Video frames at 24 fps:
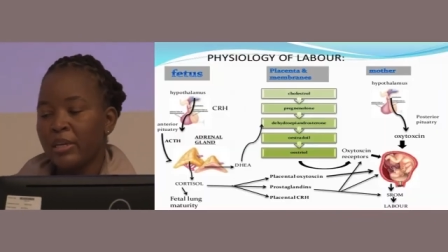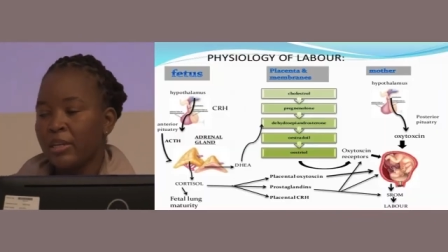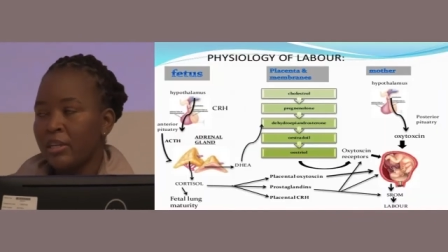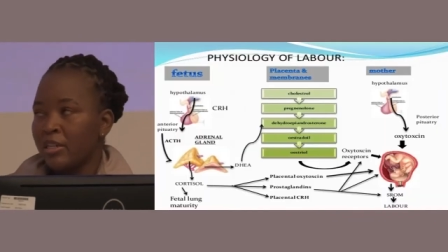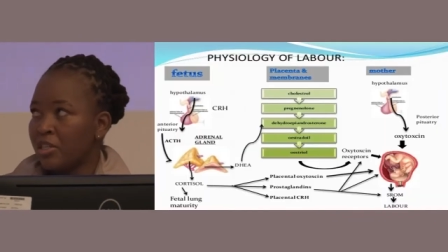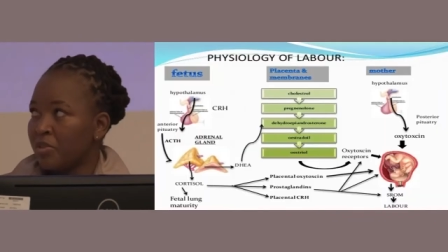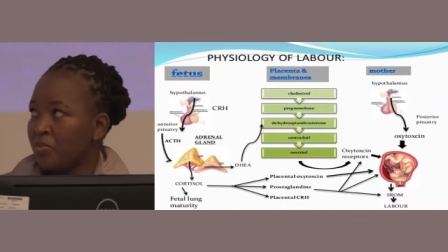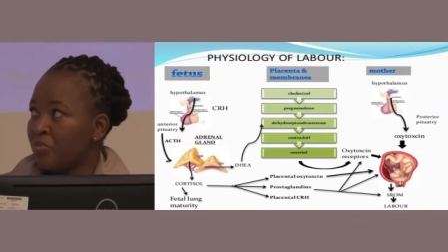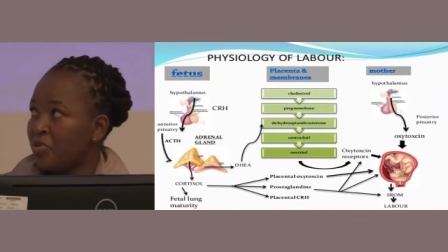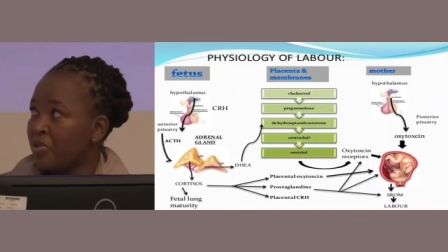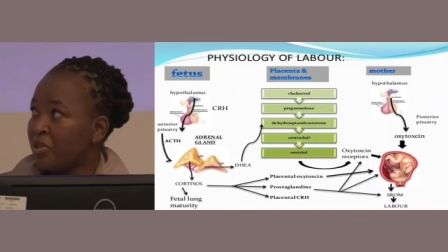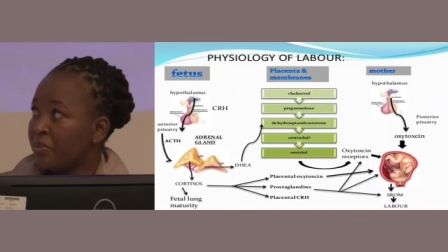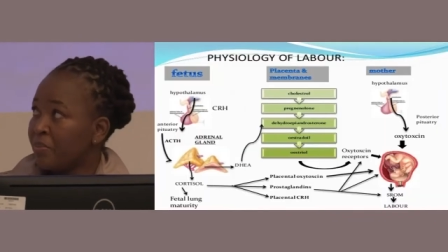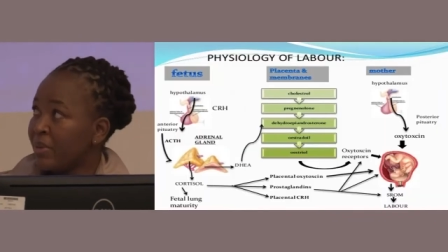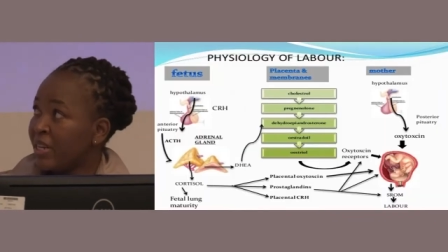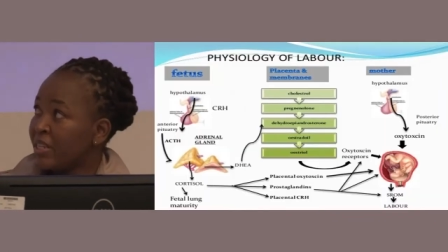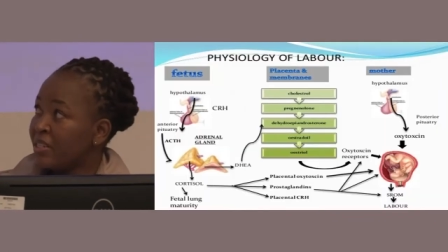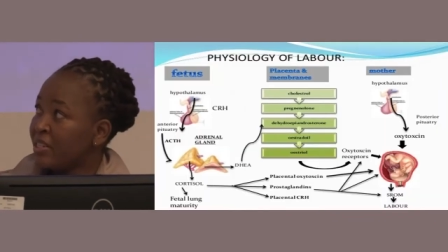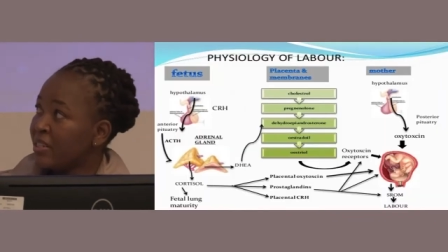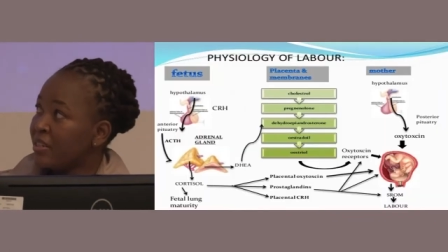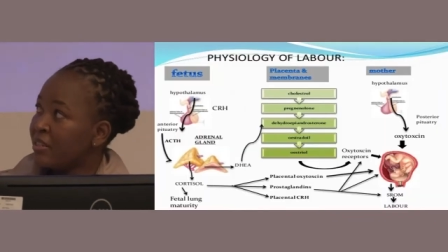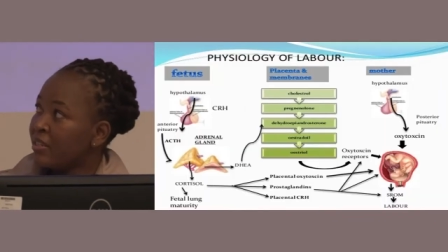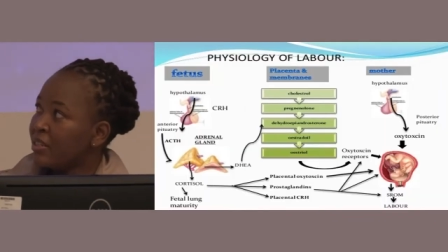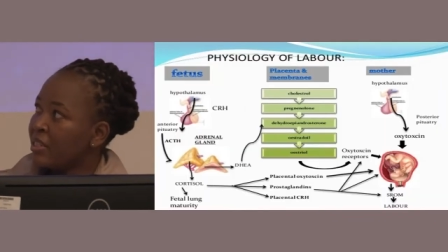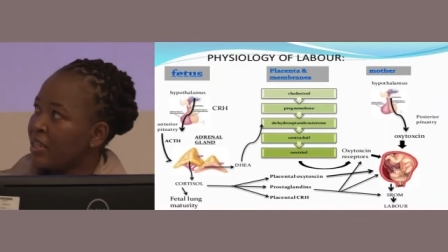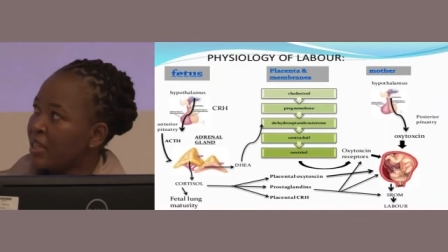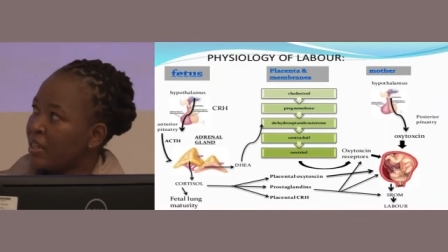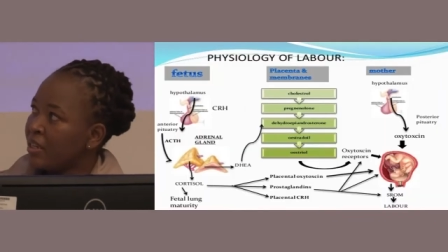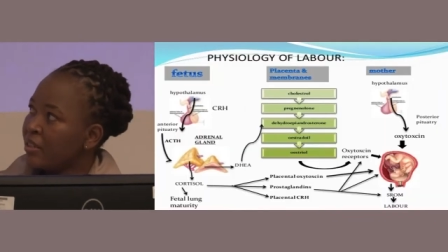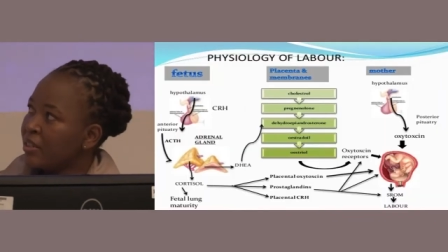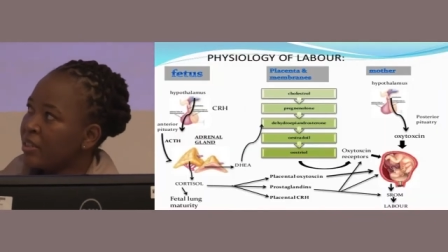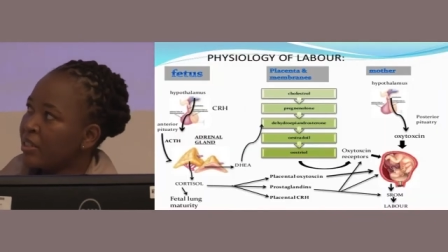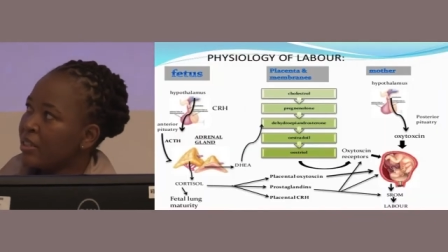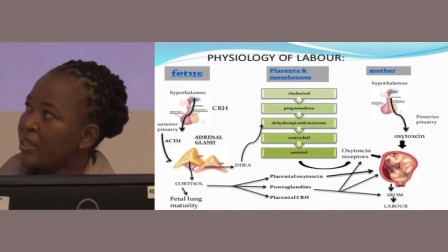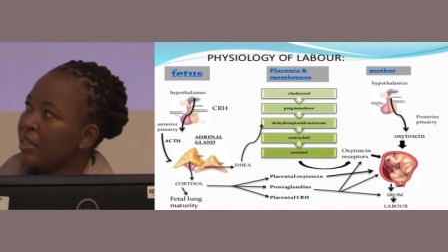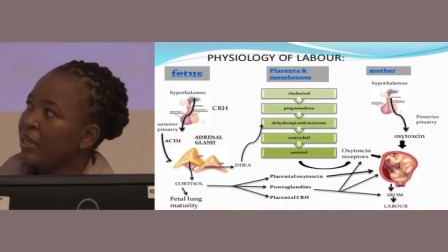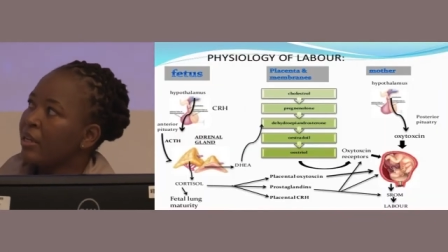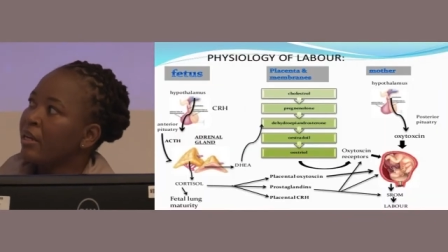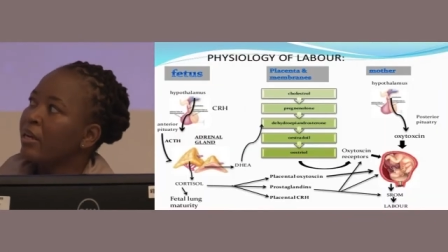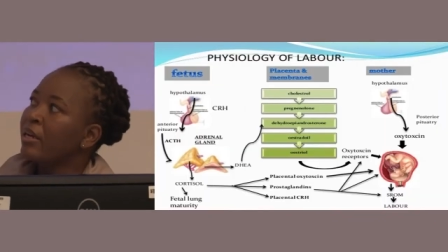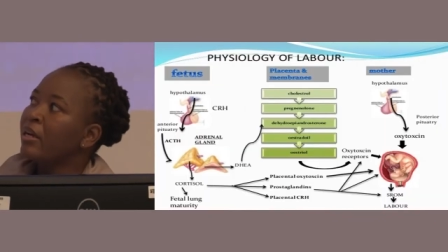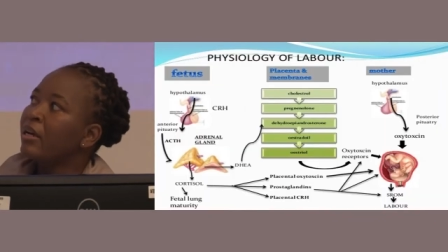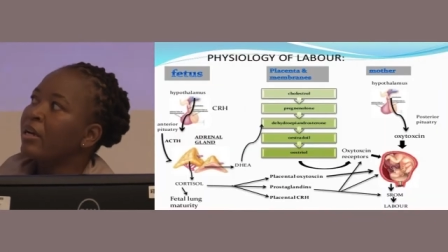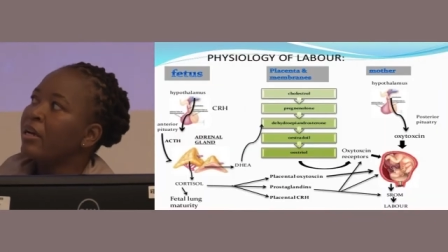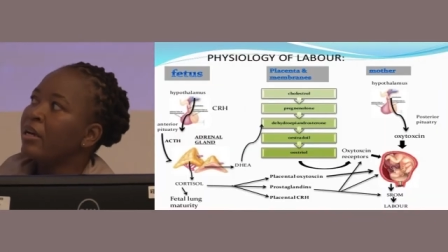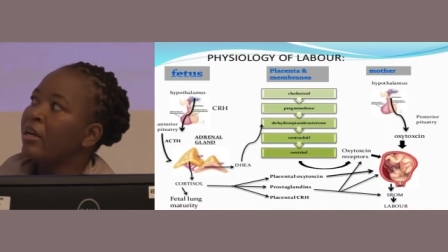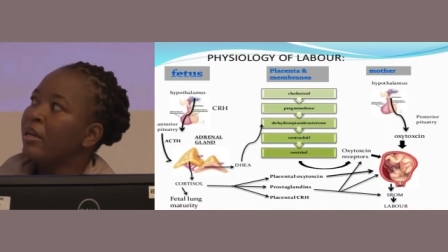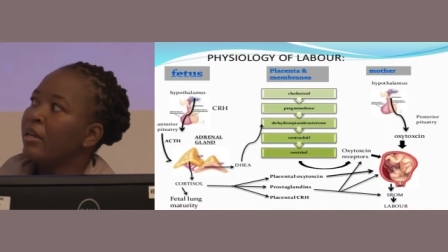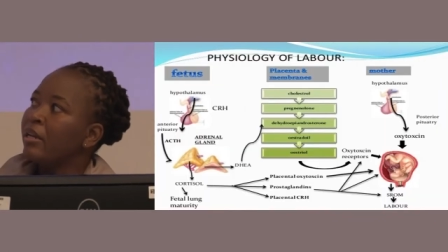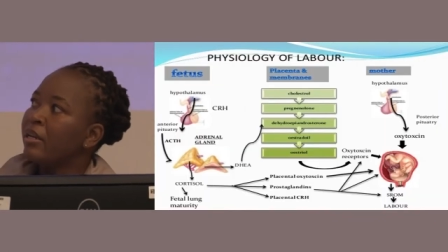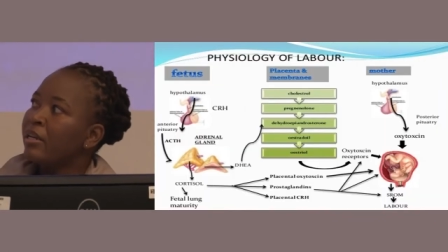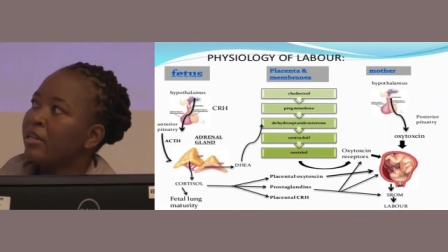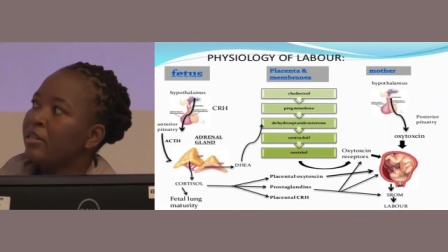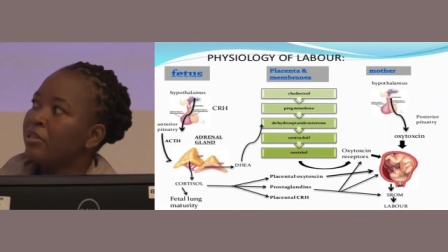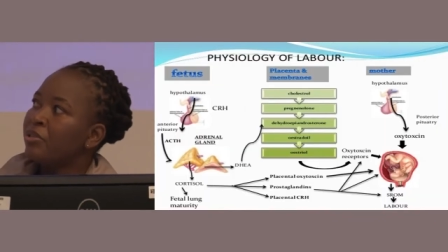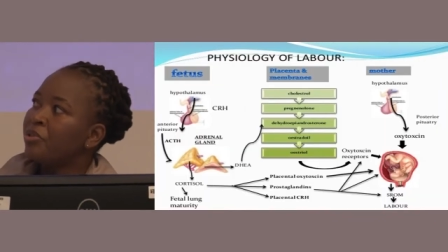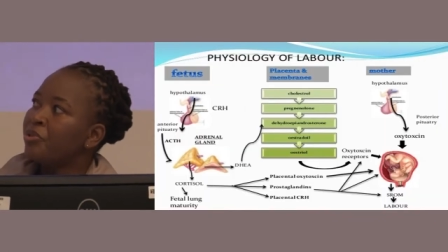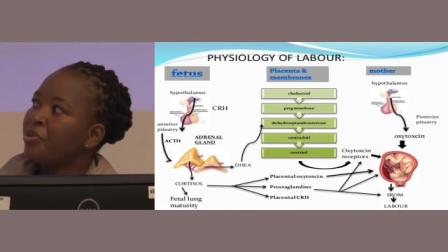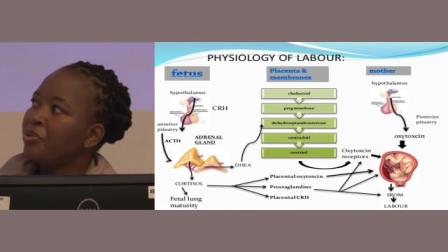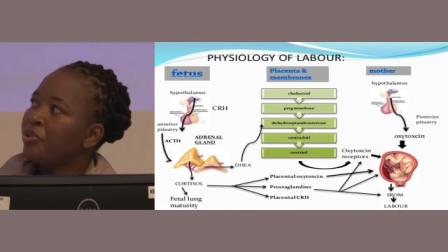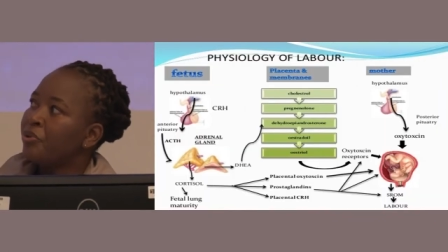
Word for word: smooth muscle cells, leading